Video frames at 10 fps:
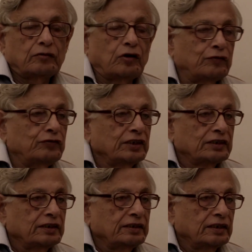
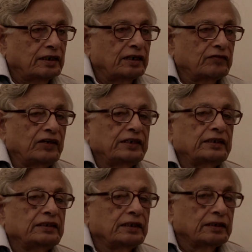Obviously, they can't find
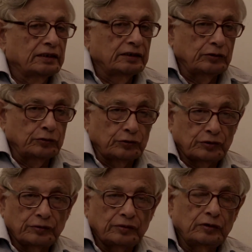any other
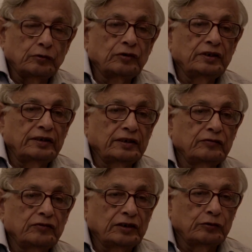heroes. The only
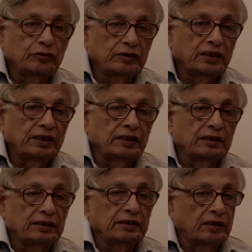thing they could say
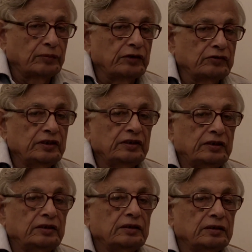about these
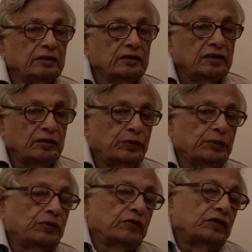three
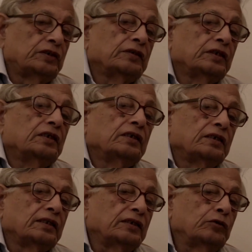people were
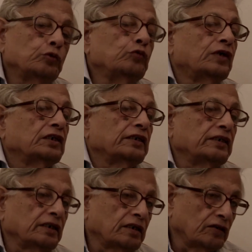that two were
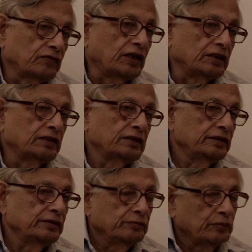critical of
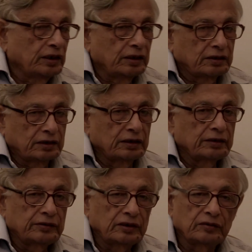Gandhiji, Bhagat
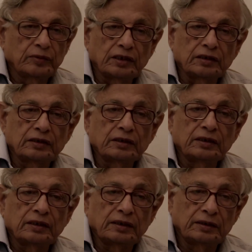Singh, Shahid Bhagat
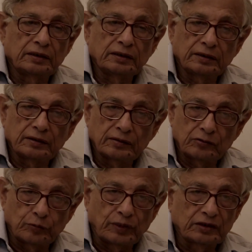Singh and
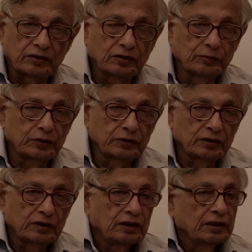Subhash Chandra Bose,
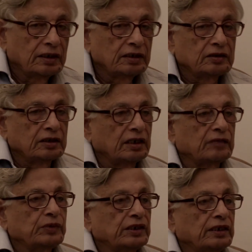and Sardar
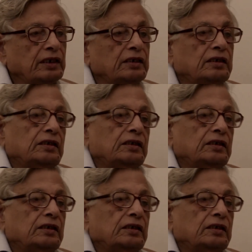Patel